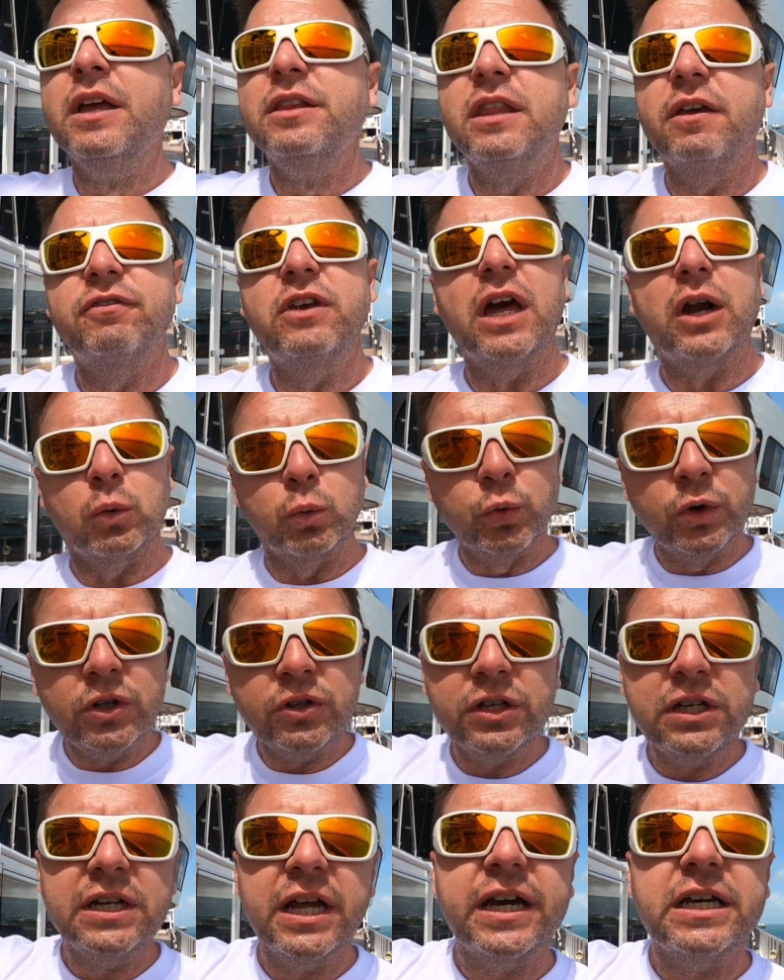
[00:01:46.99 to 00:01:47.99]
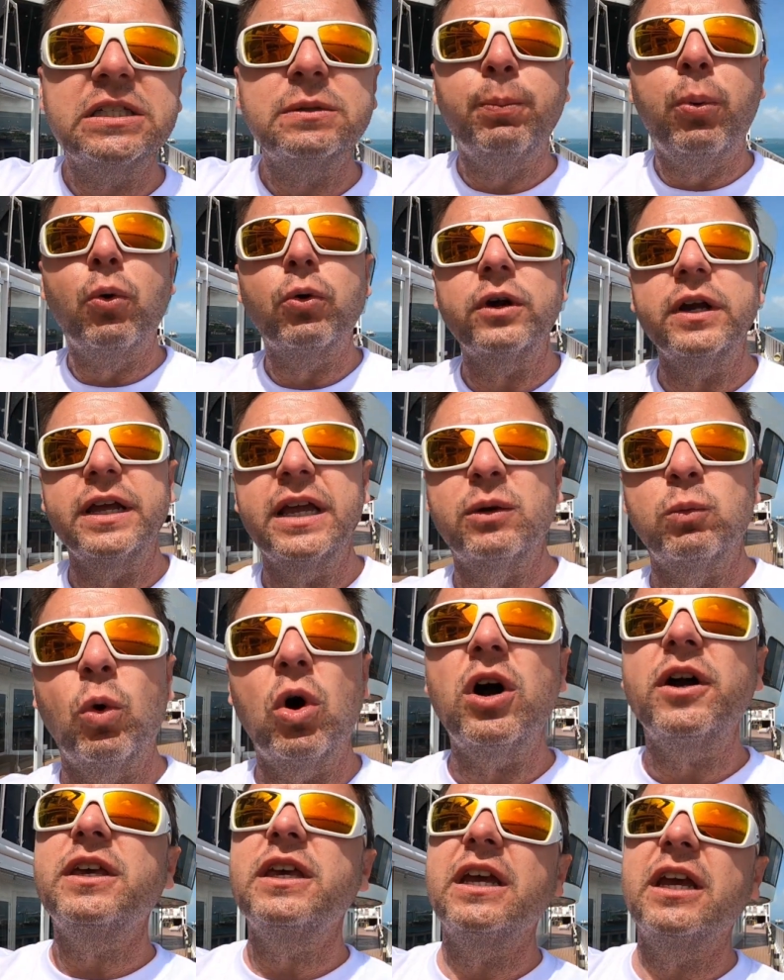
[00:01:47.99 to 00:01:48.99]
They've got a really nice port and
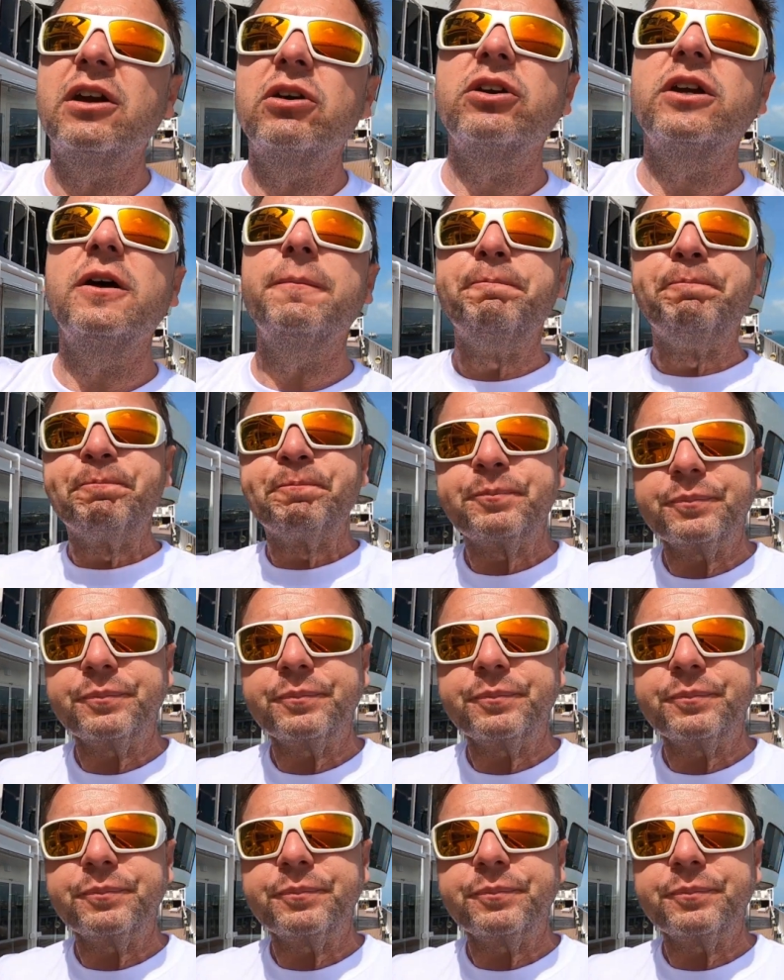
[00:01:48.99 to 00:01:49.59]
walking area